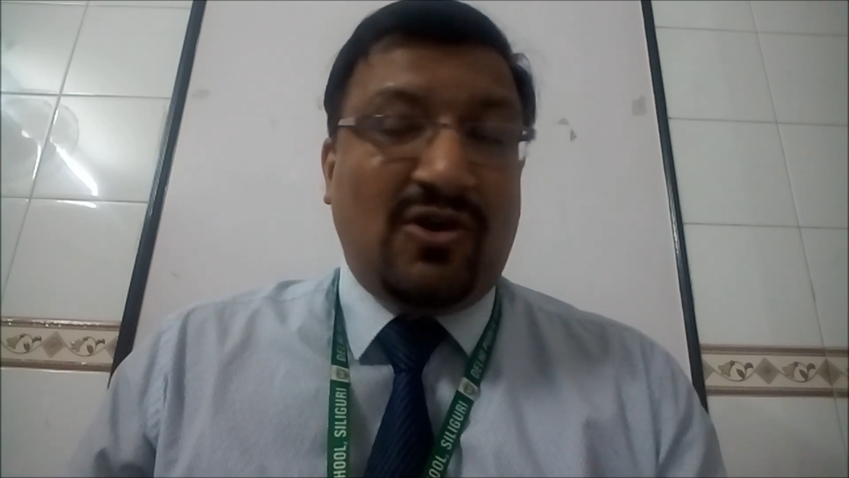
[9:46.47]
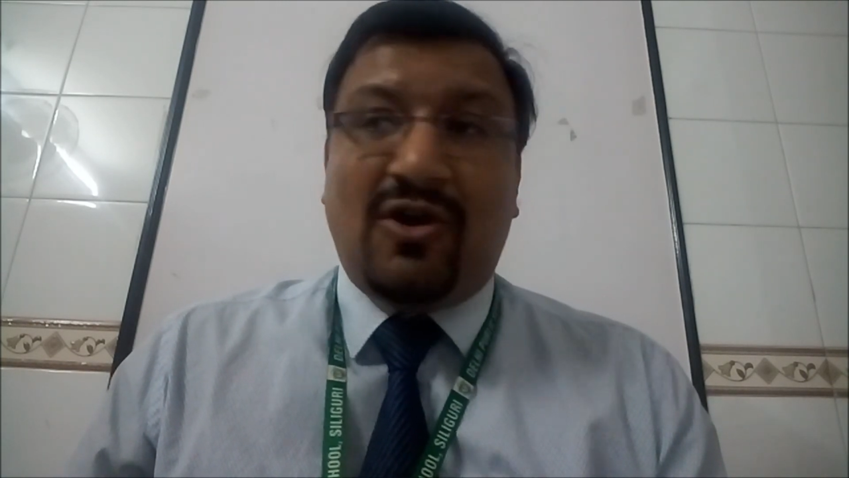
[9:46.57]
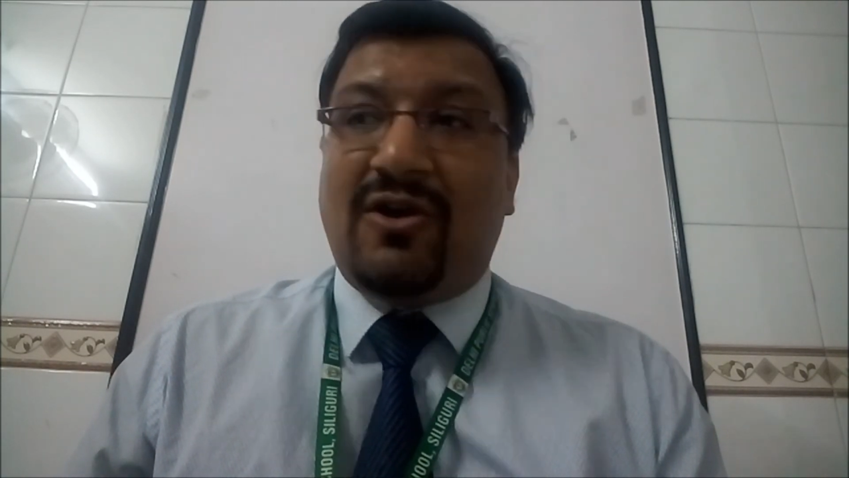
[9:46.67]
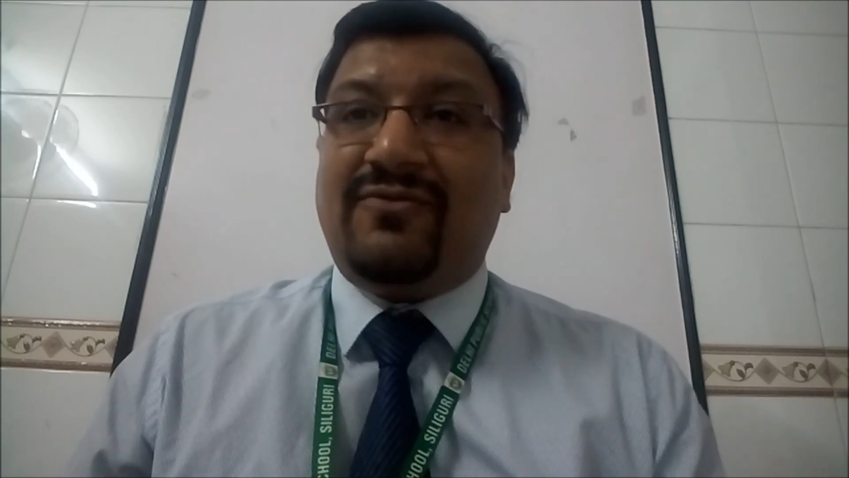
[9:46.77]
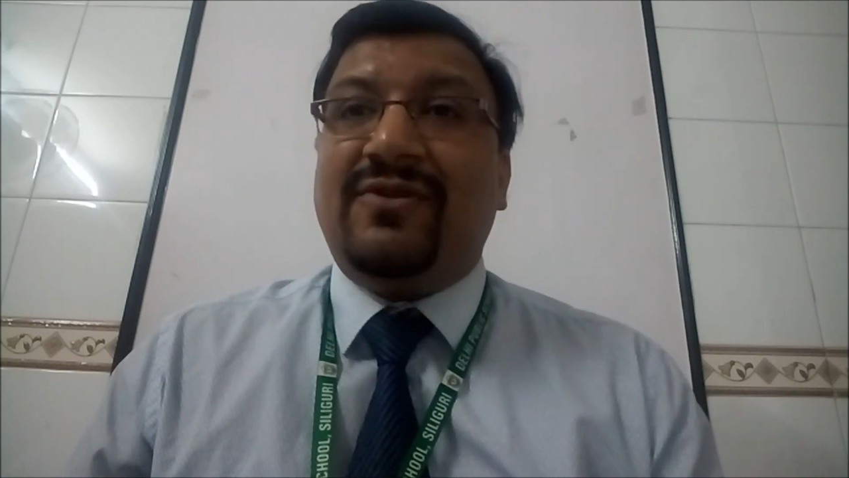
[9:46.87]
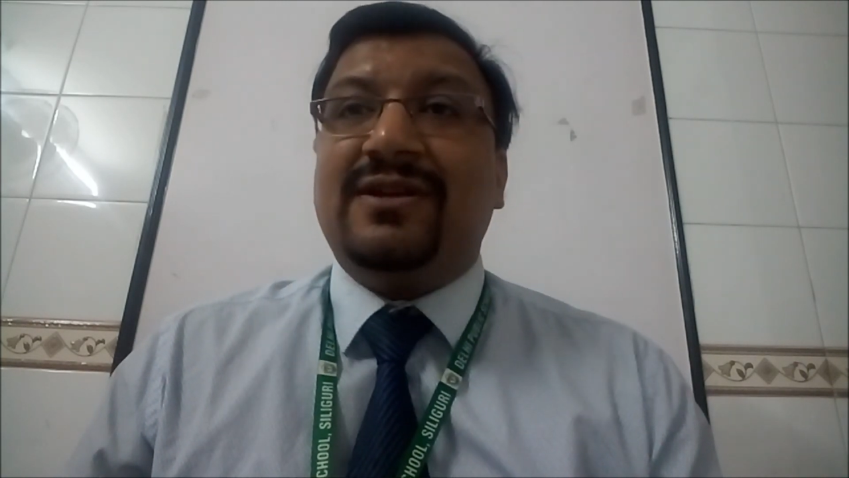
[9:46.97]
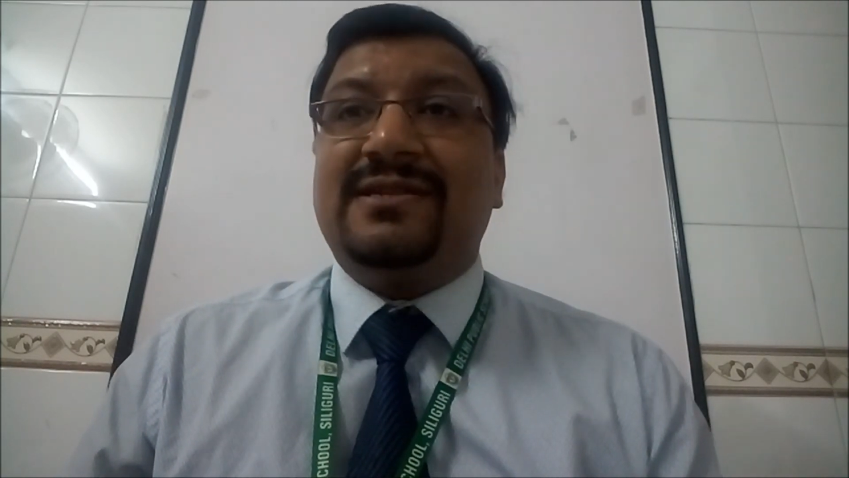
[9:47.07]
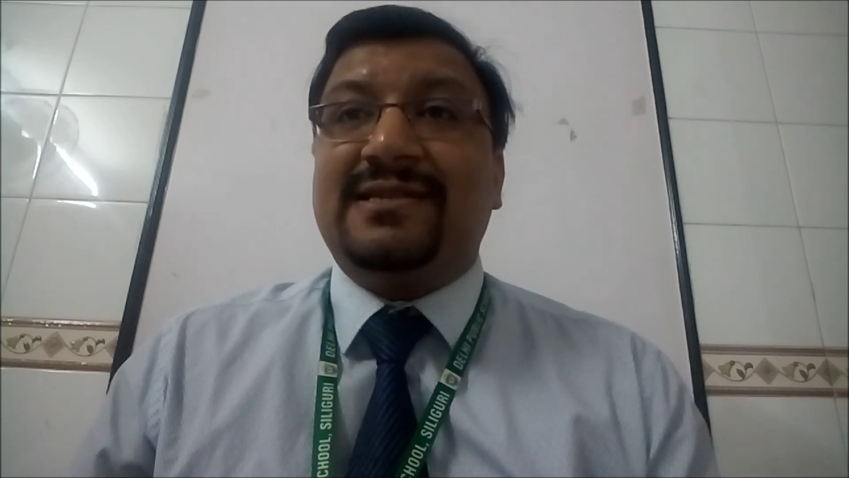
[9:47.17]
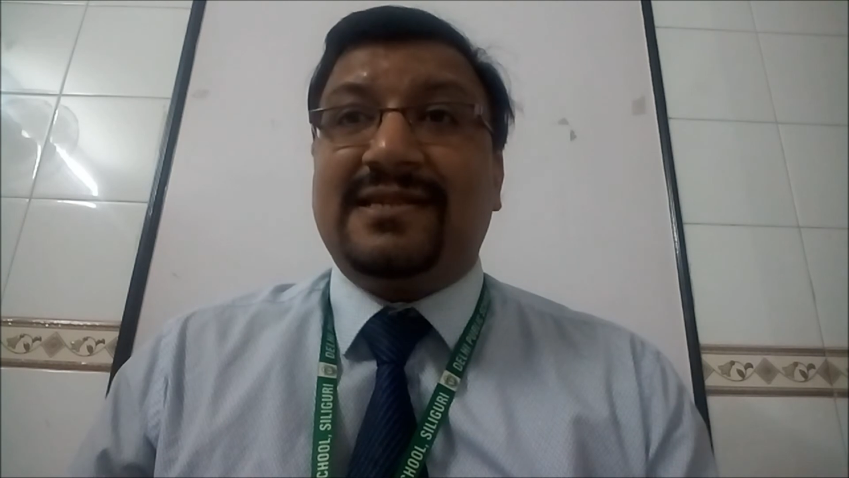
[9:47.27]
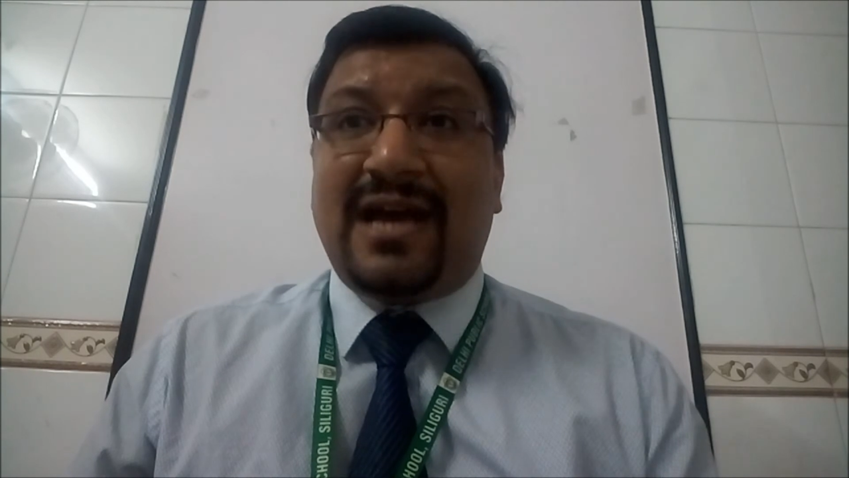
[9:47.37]
of
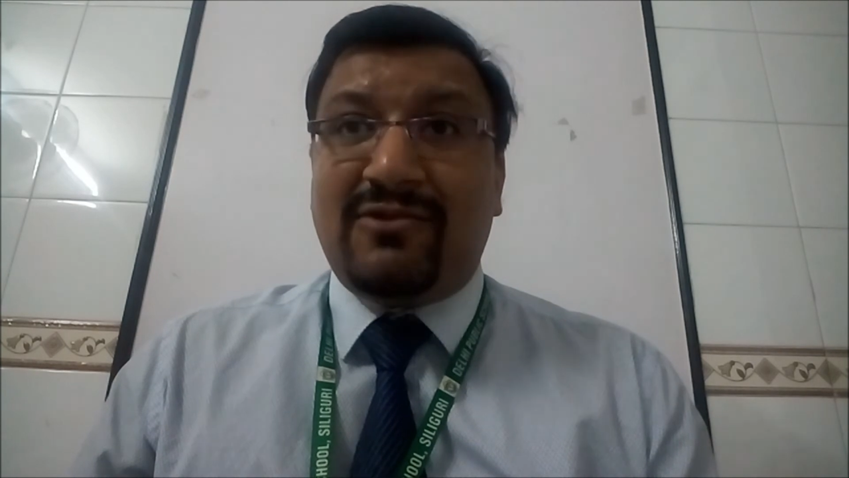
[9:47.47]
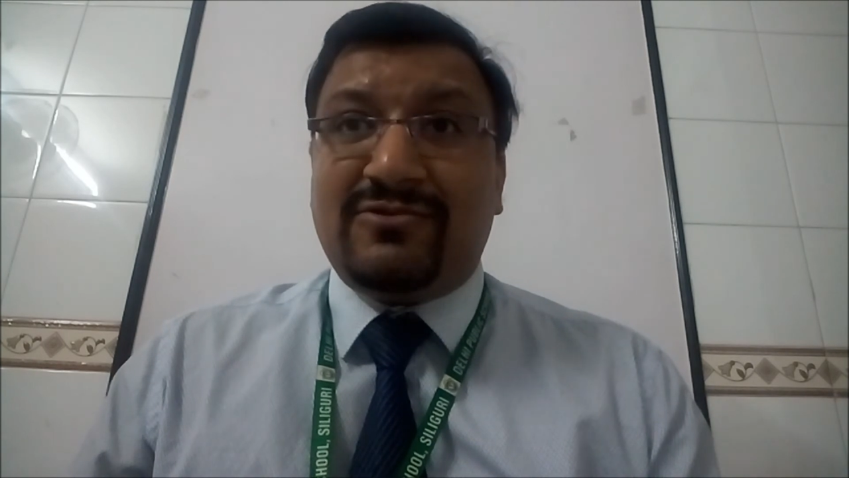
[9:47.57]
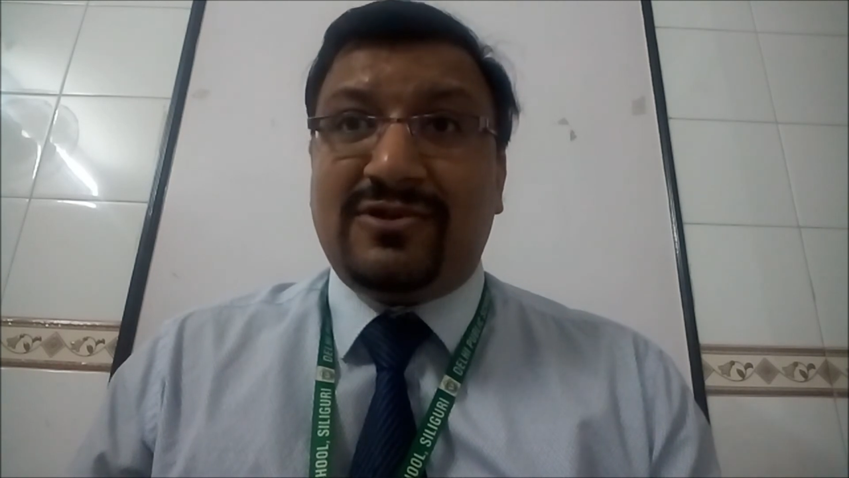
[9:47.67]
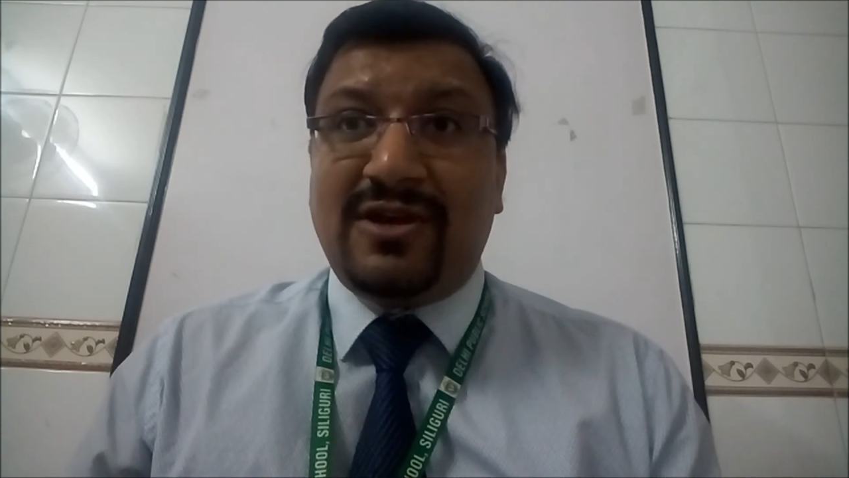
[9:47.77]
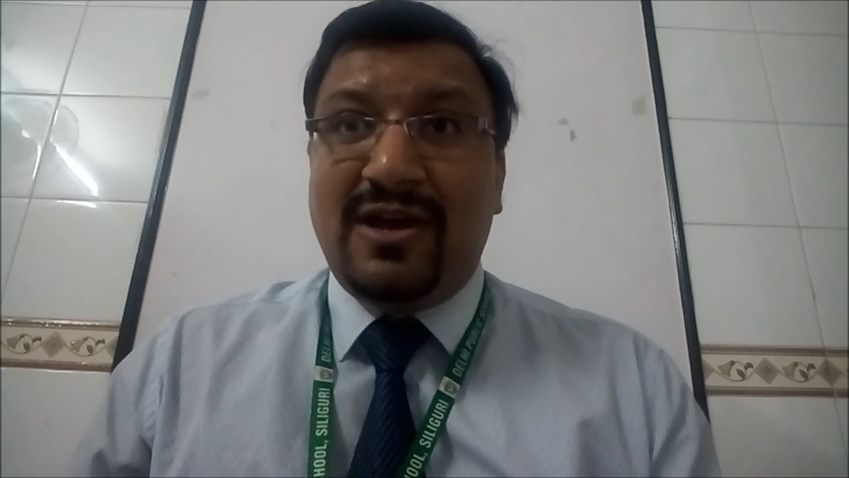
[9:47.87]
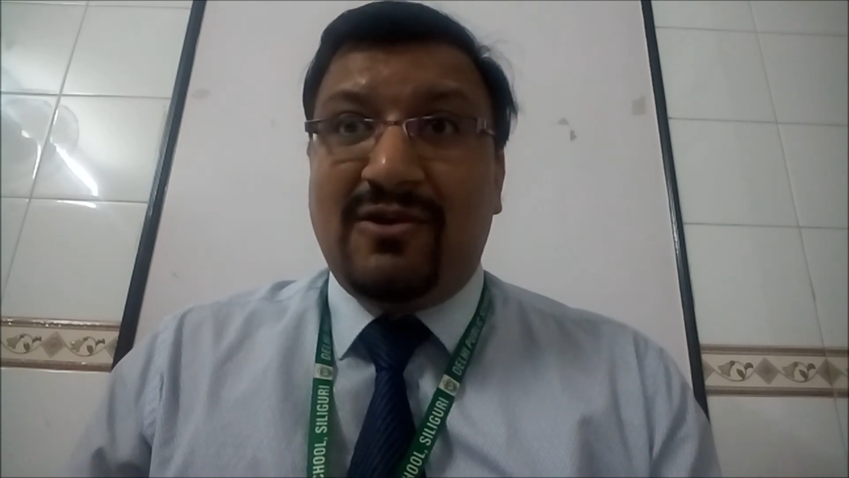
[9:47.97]
sound?